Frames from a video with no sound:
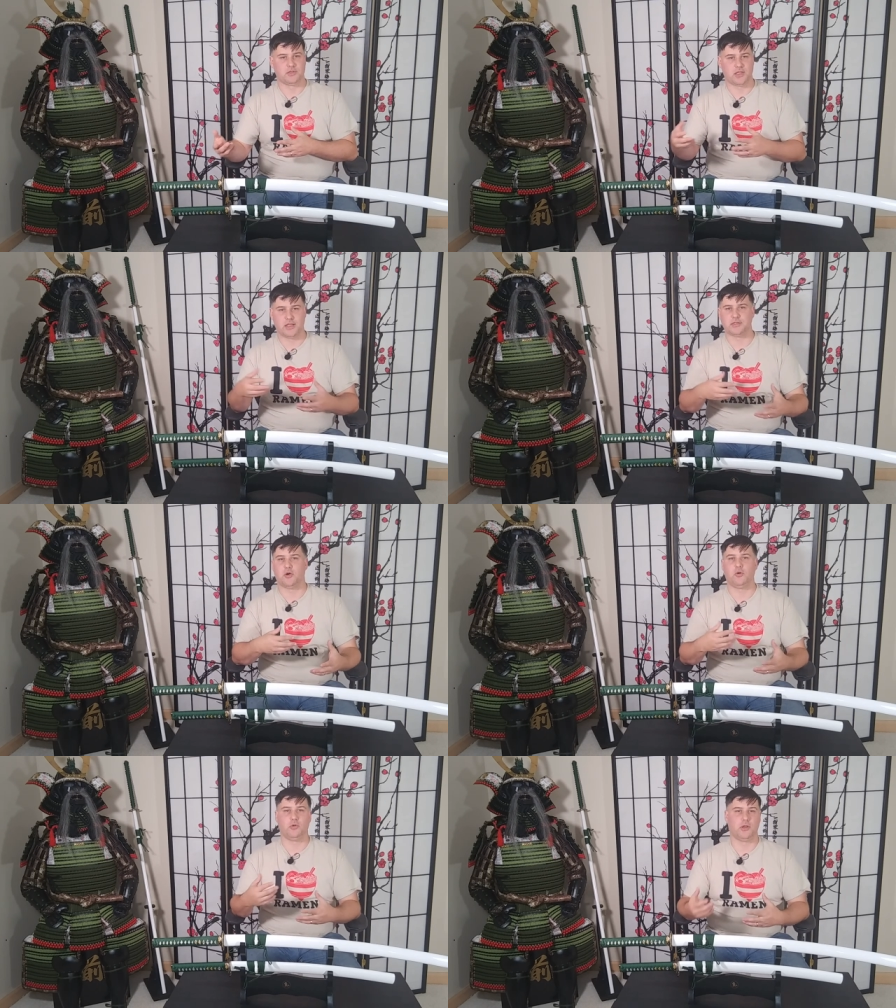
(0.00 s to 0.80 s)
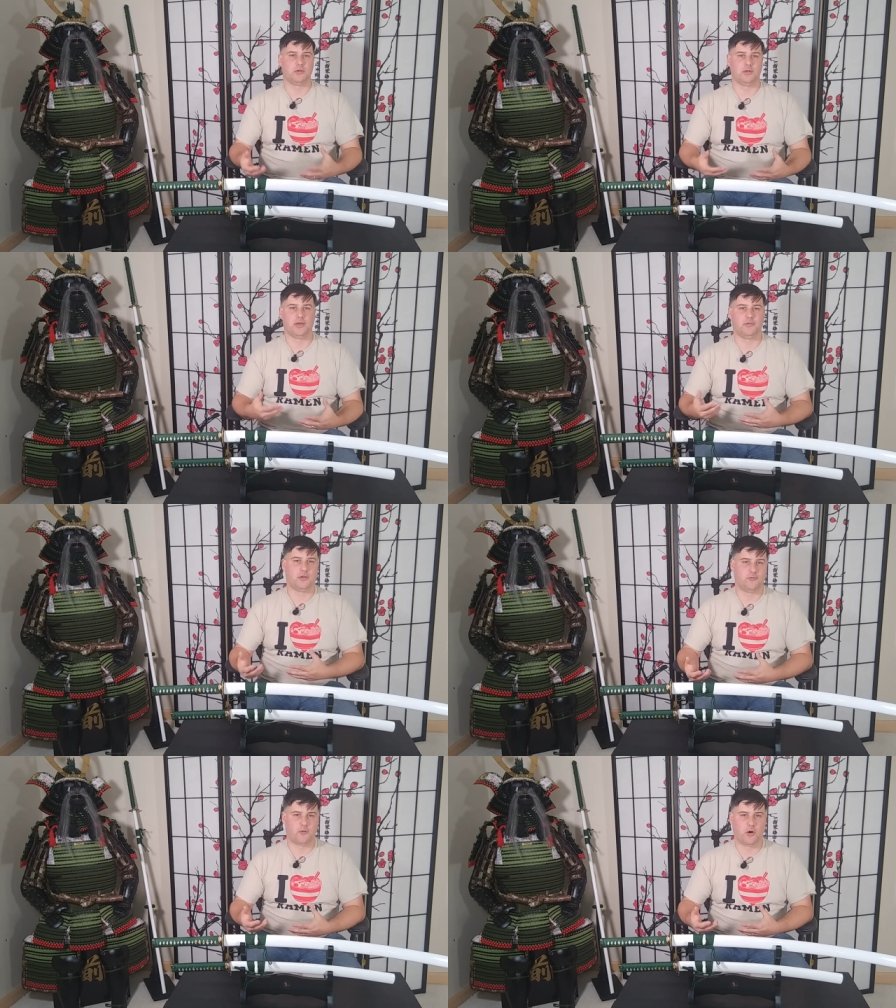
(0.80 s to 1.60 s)
So that's a whole other
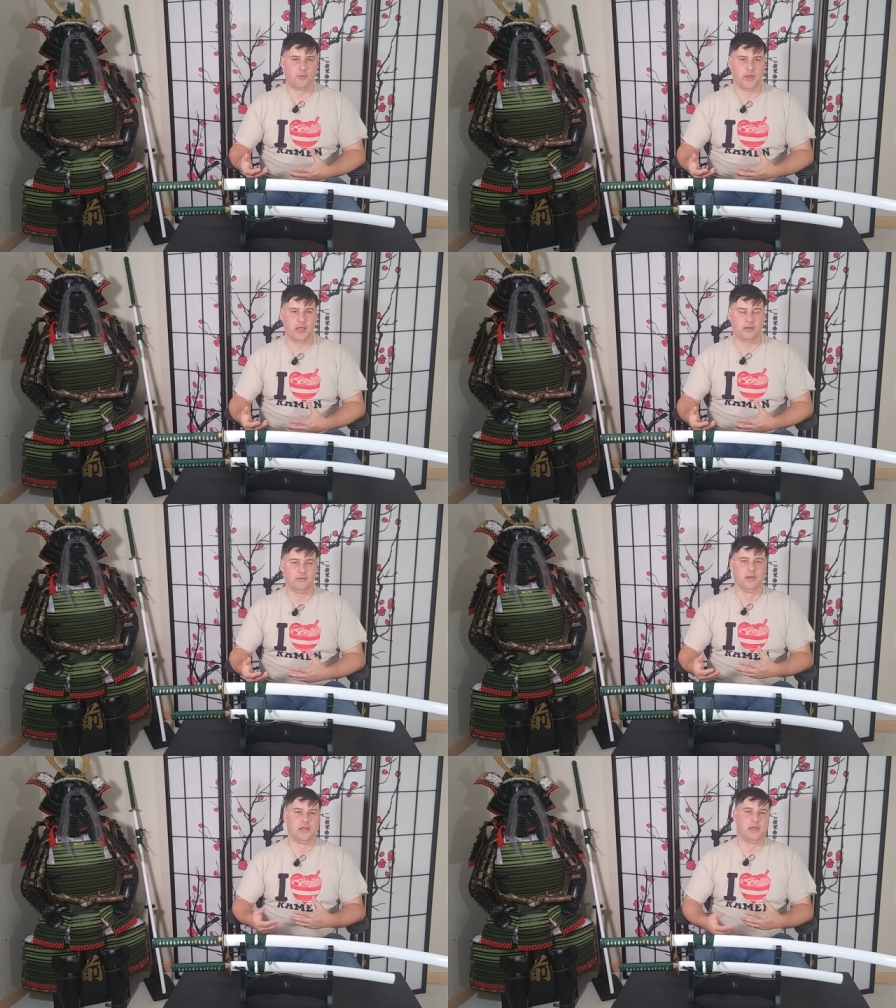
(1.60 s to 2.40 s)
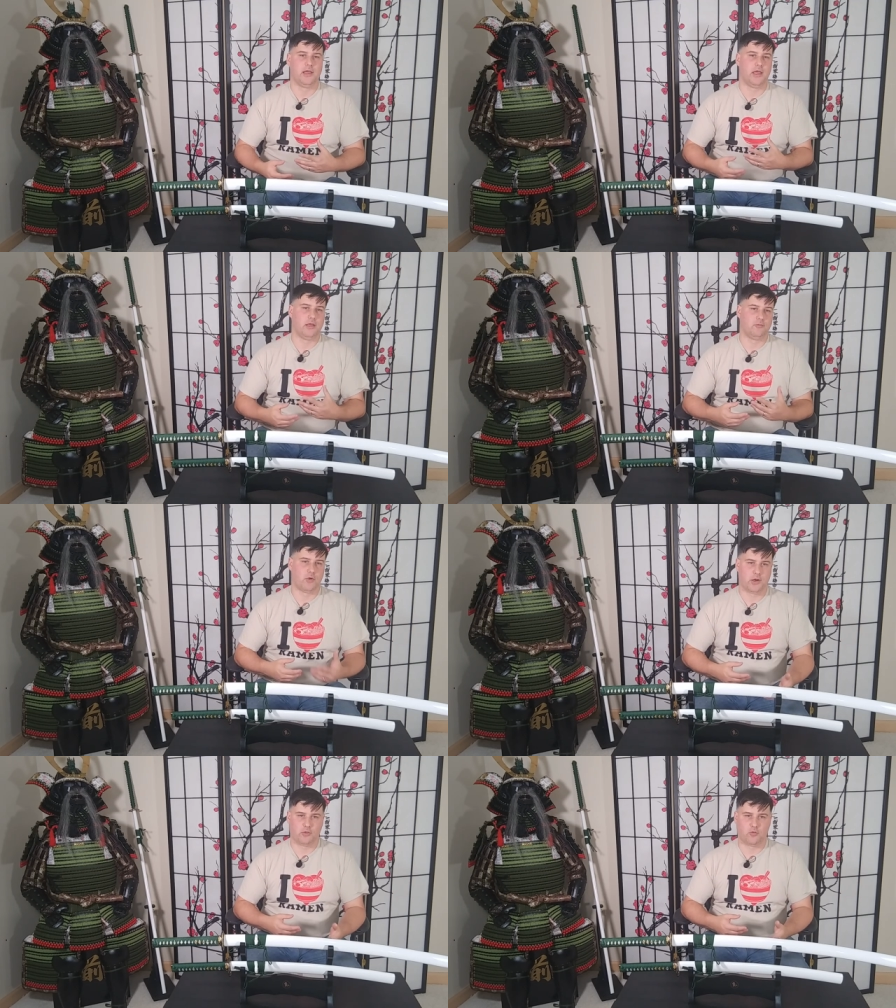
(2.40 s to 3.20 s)
level of farming and
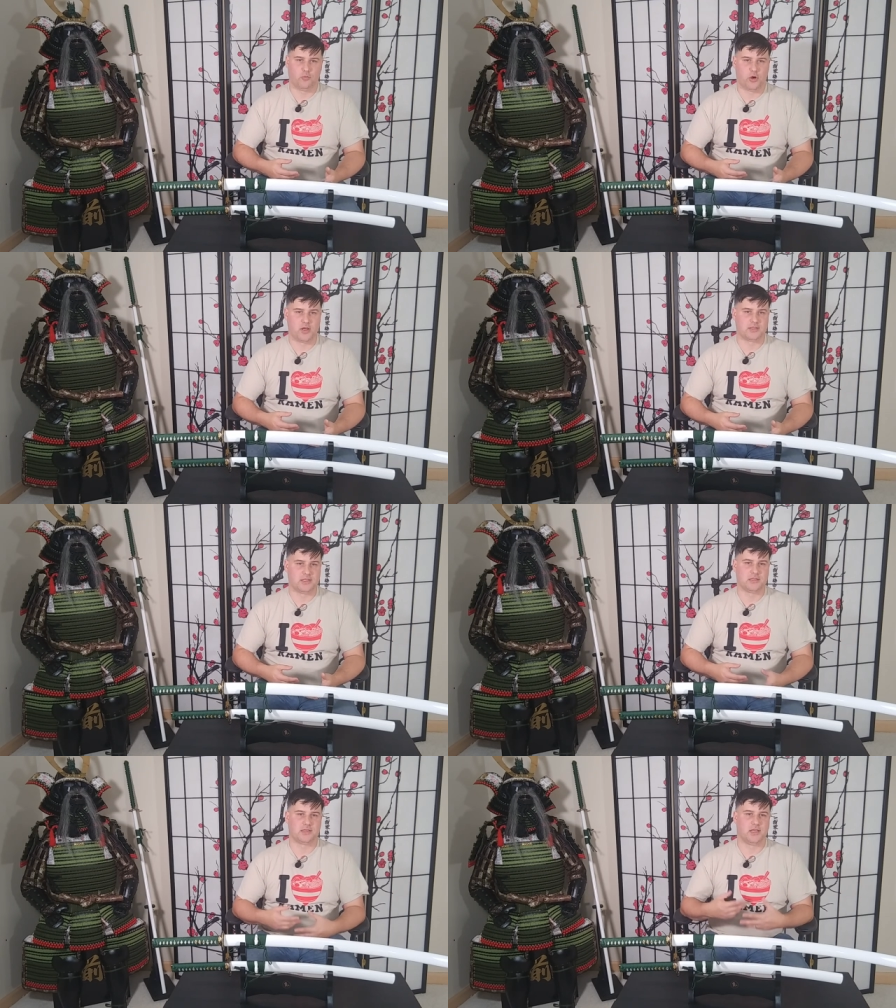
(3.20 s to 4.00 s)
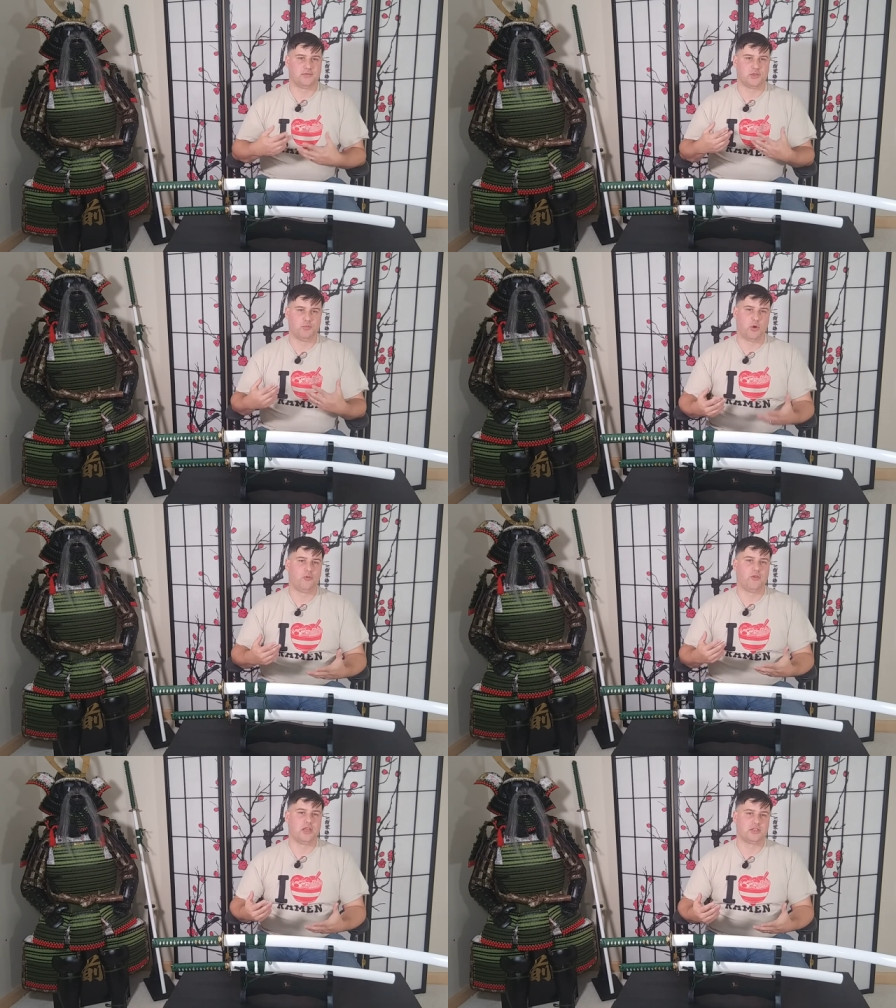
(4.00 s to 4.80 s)
running through bosses and gives you
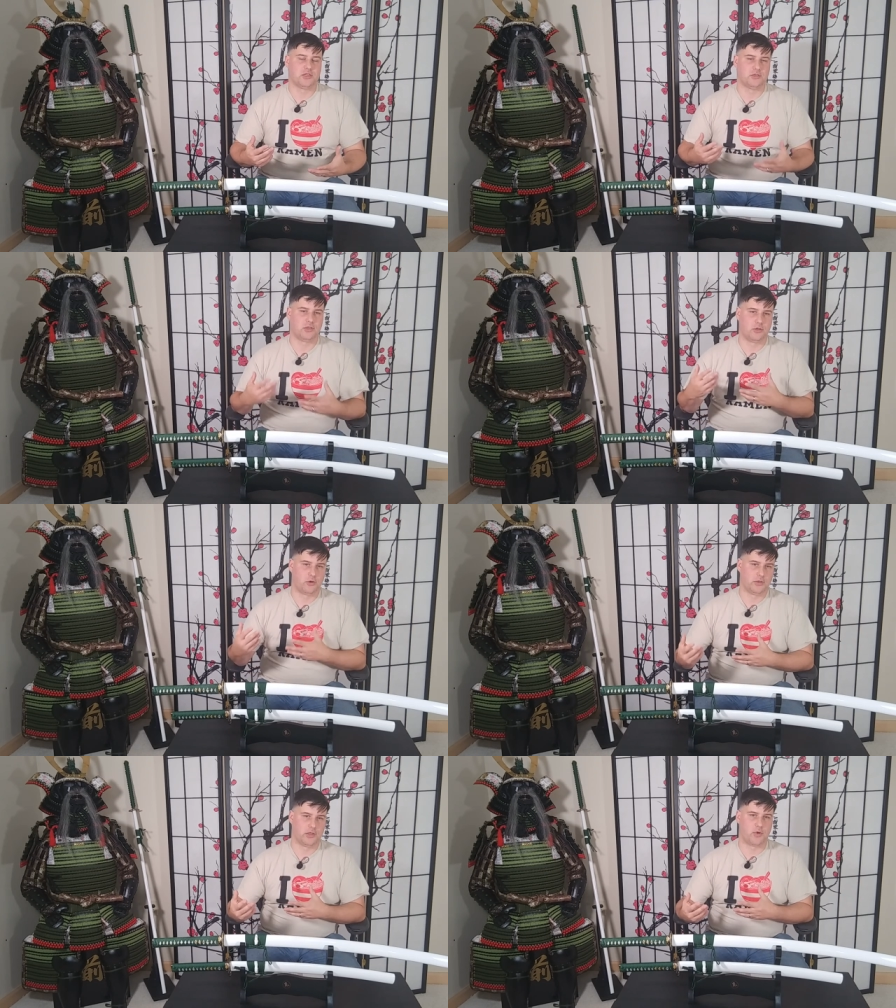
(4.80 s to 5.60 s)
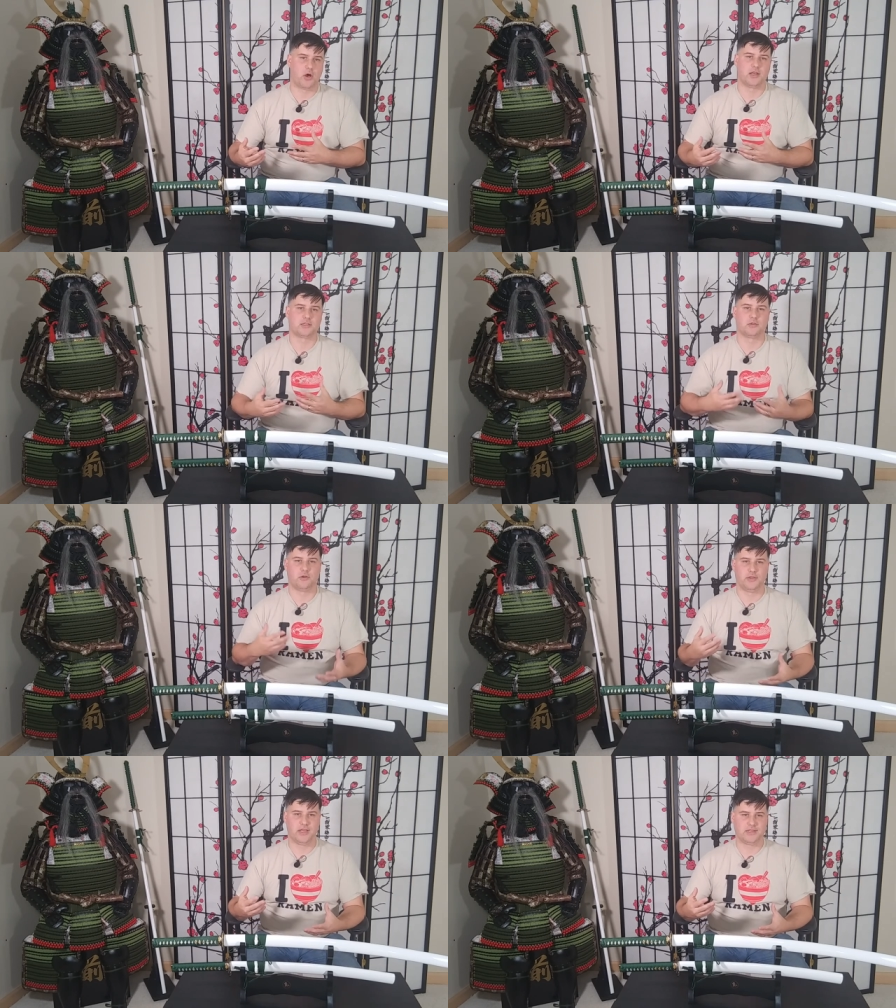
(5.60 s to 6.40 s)
motivation to learn the boss,
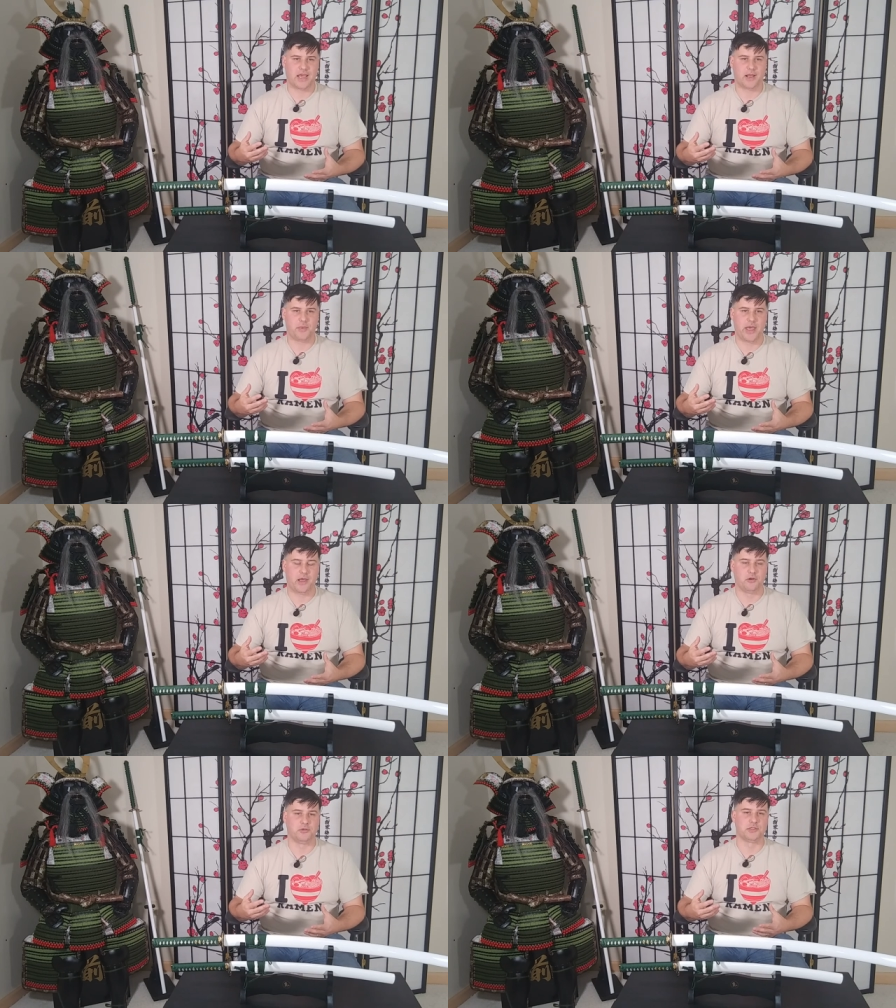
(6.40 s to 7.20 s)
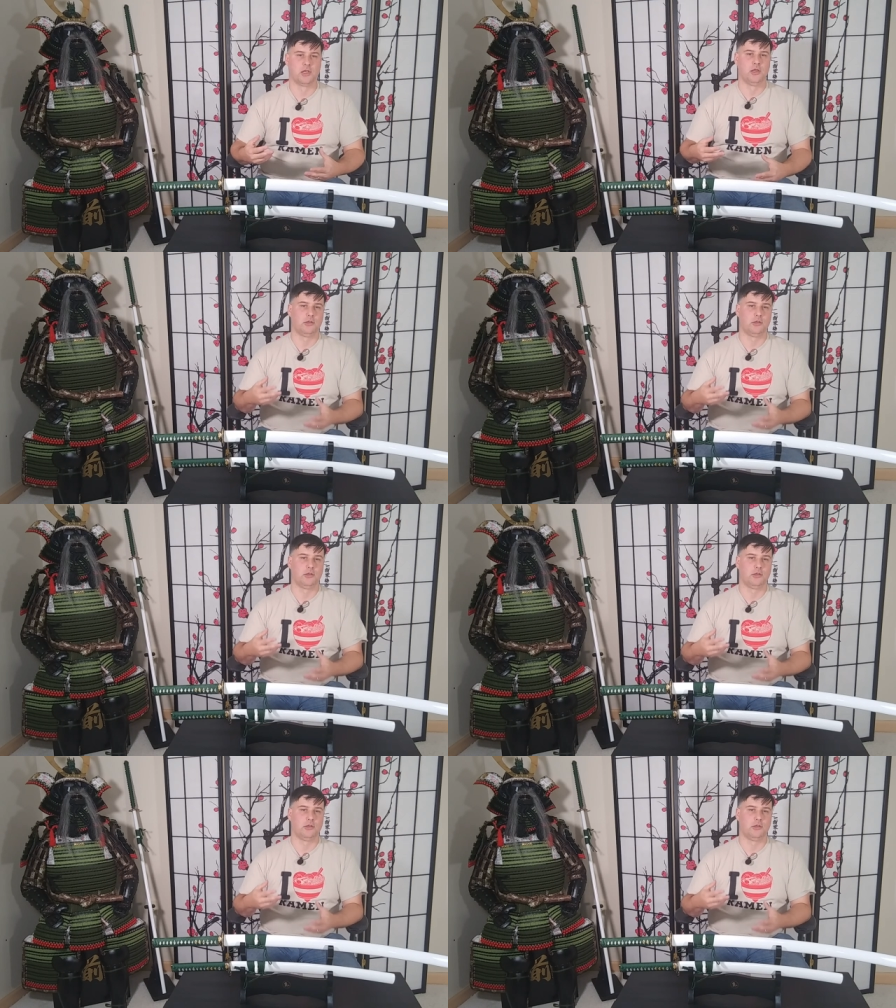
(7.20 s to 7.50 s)
learn the attack patterns,